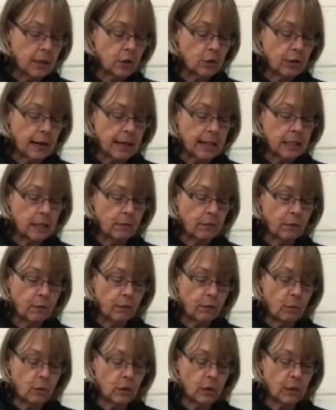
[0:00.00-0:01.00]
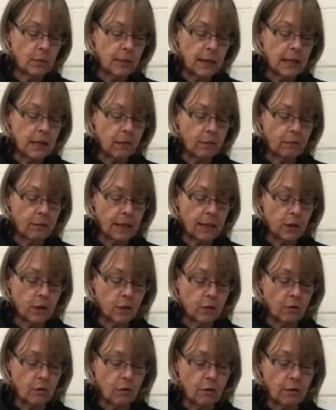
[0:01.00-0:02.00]
or something attractive if you want to
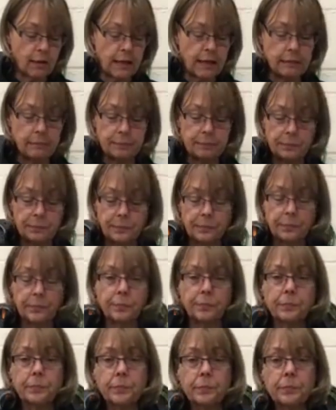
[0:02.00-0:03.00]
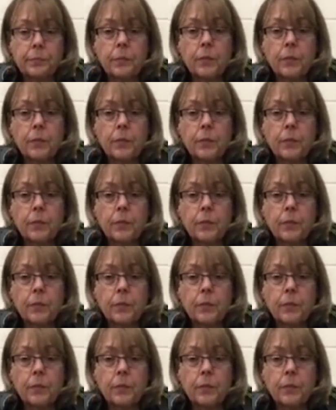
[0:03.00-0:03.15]
make a feature of it.